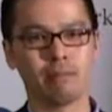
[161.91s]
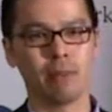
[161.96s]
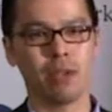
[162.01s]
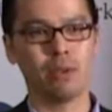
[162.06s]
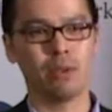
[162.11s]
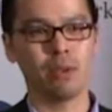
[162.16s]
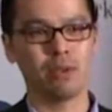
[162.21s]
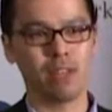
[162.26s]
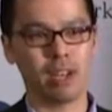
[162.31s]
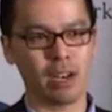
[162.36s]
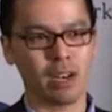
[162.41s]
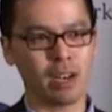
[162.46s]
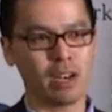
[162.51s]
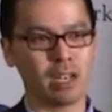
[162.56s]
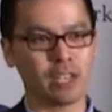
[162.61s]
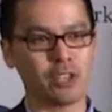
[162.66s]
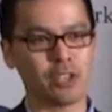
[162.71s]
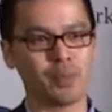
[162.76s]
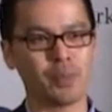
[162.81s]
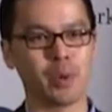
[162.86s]
Right? What is that
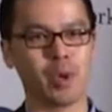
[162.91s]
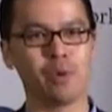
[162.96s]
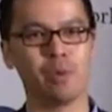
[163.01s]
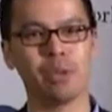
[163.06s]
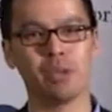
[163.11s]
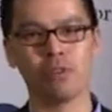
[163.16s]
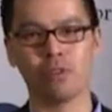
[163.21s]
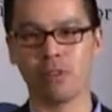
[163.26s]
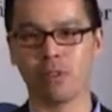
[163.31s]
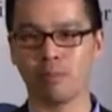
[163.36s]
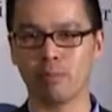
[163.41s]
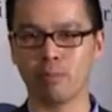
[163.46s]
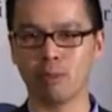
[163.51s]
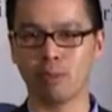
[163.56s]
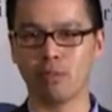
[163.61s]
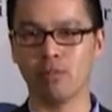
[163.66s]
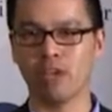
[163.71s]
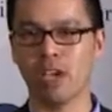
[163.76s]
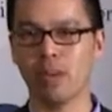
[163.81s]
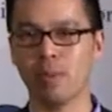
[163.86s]
little experiment or that
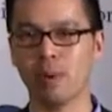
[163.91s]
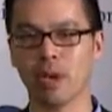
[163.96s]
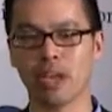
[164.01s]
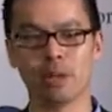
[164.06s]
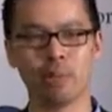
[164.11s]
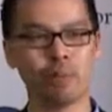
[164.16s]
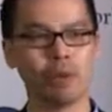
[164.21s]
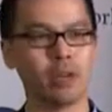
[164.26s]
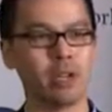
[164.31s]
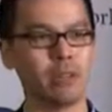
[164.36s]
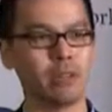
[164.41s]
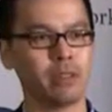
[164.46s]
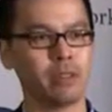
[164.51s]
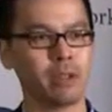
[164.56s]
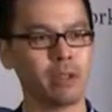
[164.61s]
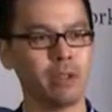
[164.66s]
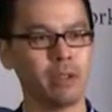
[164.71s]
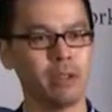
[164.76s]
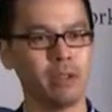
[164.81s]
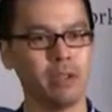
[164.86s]
prototype I can put out
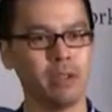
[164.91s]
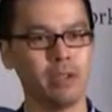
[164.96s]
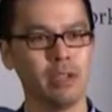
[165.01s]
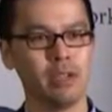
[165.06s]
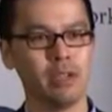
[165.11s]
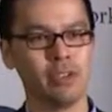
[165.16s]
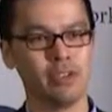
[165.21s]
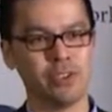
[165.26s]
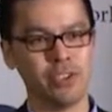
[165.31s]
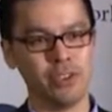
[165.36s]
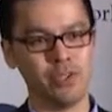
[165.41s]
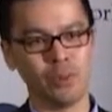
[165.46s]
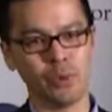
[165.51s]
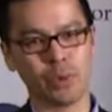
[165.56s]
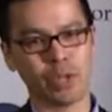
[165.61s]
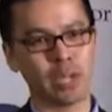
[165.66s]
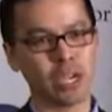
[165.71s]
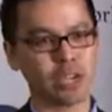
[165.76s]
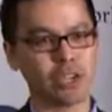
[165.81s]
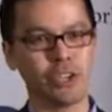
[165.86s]
there to see
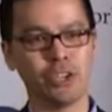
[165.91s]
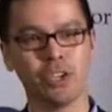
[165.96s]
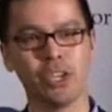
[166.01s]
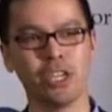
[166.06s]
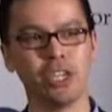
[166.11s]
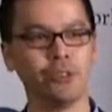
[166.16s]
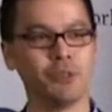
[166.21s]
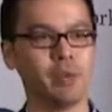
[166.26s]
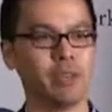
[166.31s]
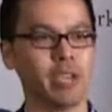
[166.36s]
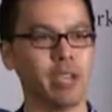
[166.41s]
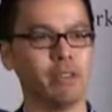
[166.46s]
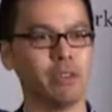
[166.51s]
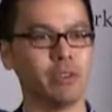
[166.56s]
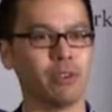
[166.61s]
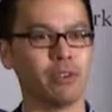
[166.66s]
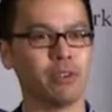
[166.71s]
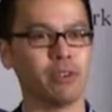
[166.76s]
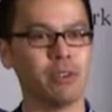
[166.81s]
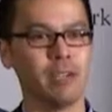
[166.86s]
if we can actually change
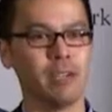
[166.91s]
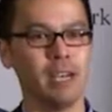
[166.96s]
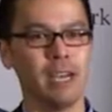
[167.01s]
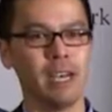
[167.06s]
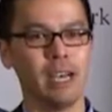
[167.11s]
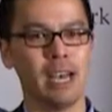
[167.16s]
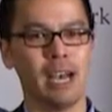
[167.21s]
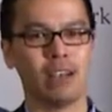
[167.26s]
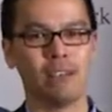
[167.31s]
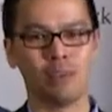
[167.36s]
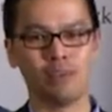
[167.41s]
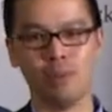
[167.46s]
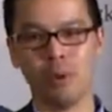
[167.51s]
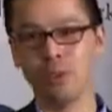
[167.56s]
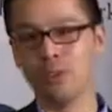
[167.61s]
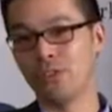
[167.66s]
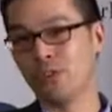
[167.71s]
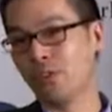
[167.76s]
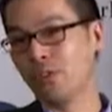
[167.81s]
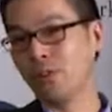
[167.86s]
behavior, as
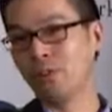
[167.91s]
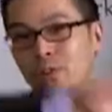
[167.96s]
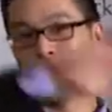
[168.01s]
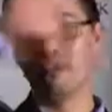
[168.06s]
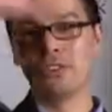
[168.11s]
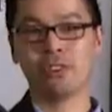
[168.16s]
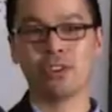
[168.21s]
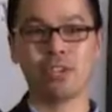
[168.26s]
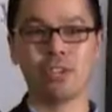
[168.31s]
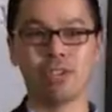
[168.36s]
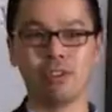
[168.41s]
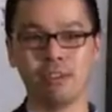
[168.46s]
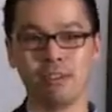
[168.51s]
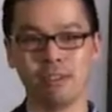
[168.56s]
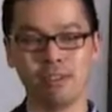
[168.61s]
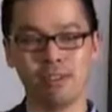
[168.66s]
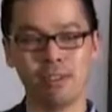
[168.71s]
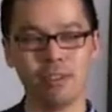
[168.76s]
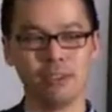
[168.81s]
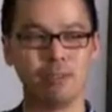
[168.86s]
opposed to trying
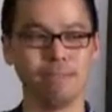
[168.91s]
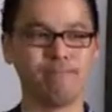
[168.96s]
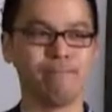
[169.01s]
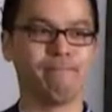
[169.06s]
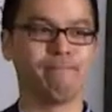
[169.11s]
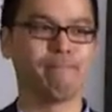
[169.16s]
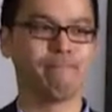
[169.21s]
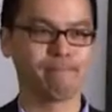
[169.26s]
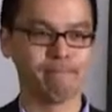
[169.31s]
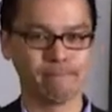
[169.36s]
to,